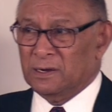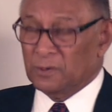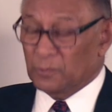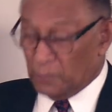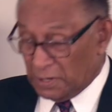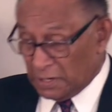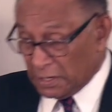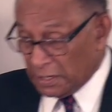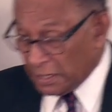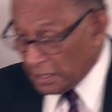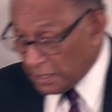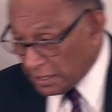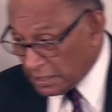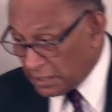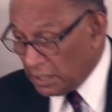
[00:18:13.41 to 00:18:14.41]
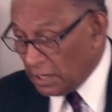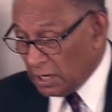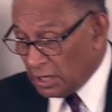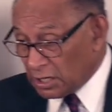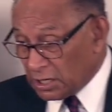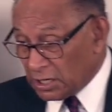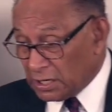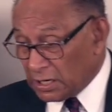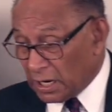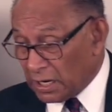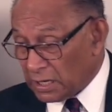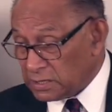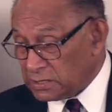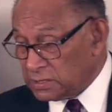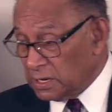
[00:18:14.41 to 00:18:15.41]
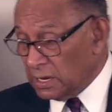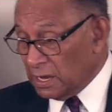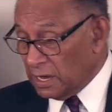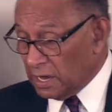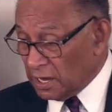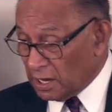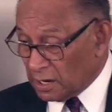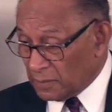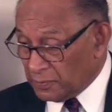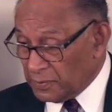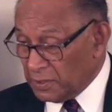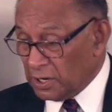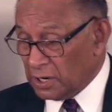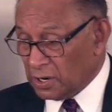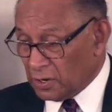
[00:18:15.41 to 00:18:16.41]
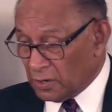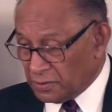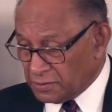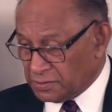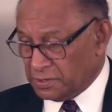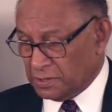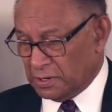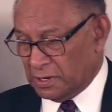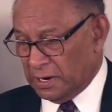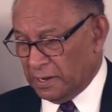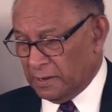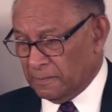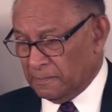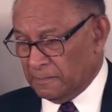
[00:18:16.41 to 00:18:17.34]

We need God's help constantly.